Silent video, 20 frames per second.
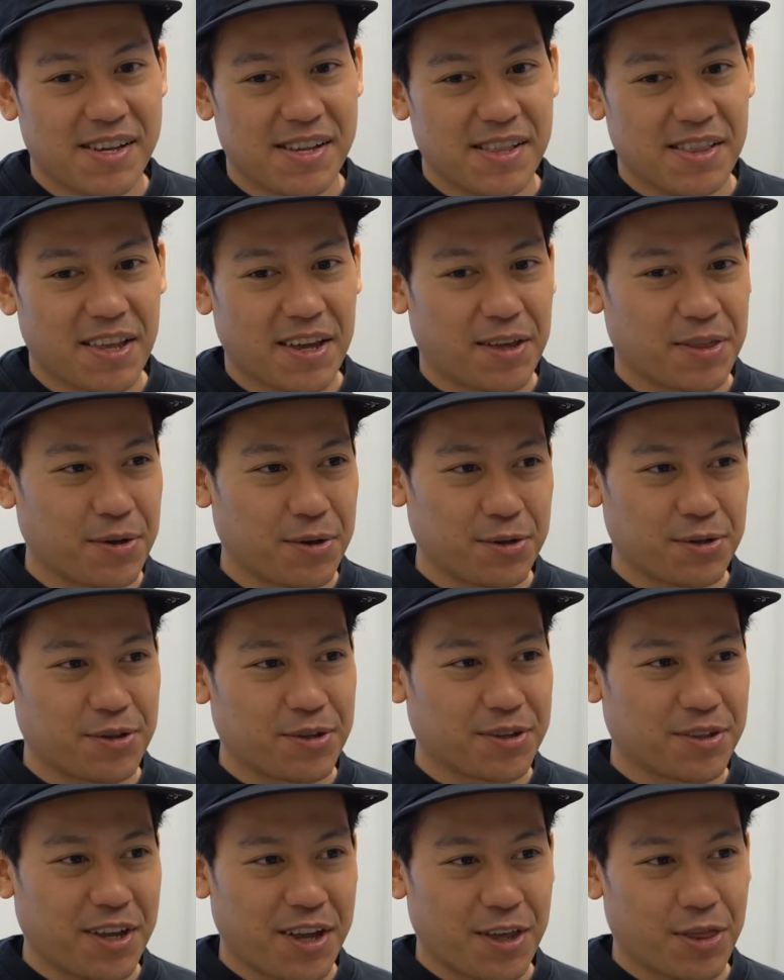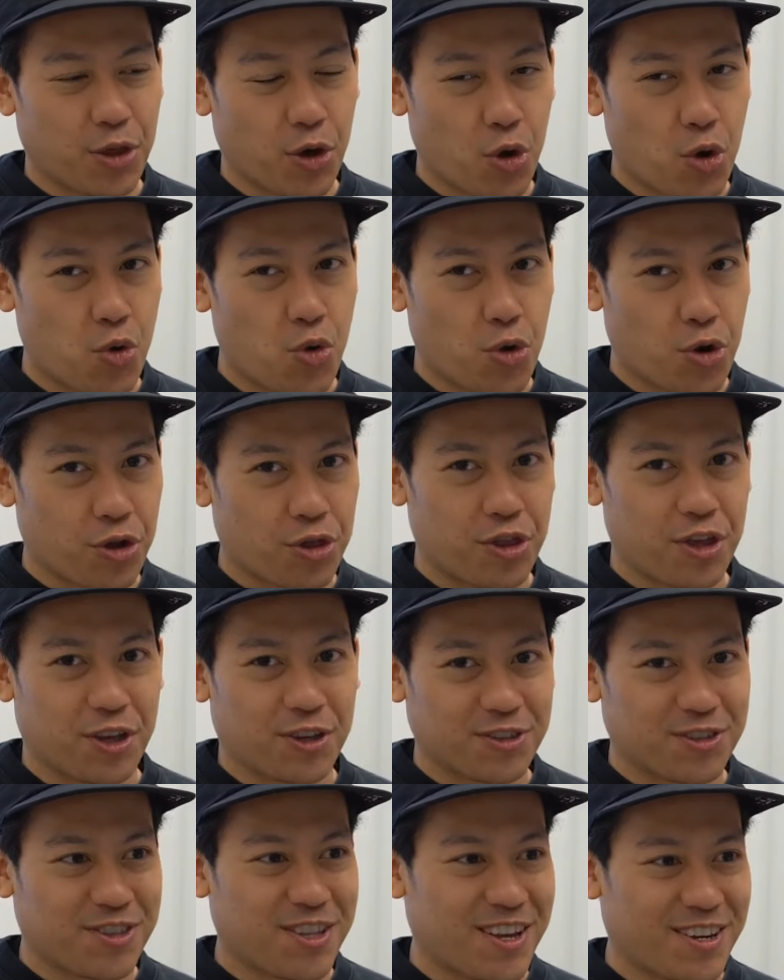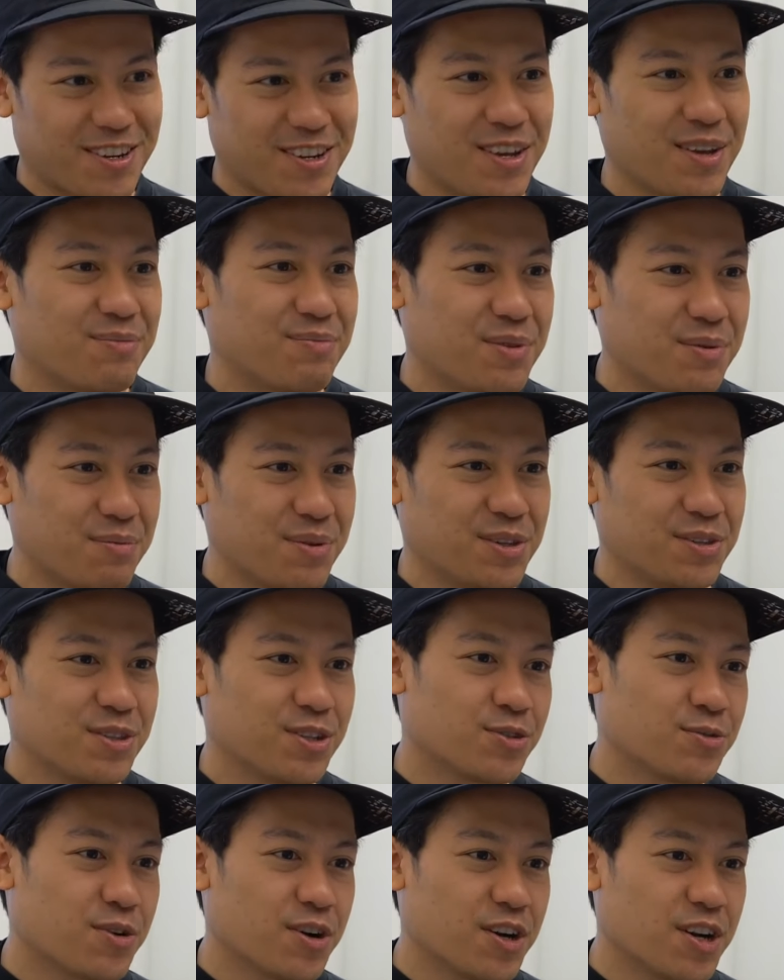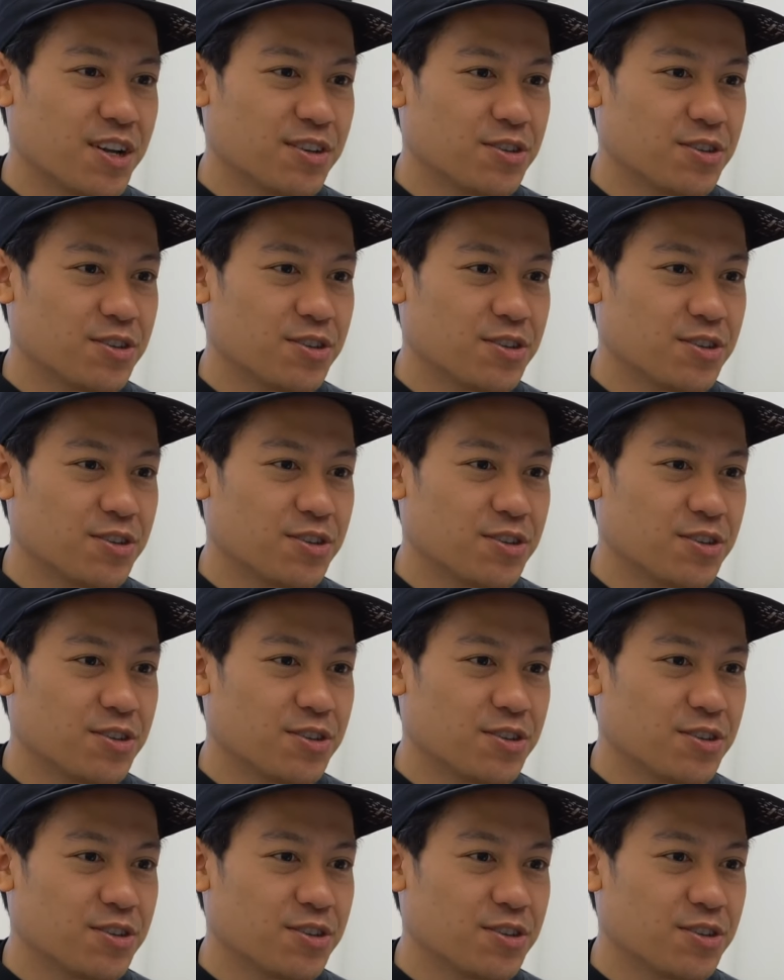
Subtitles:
Like, those are, like, the core things that keep the business running.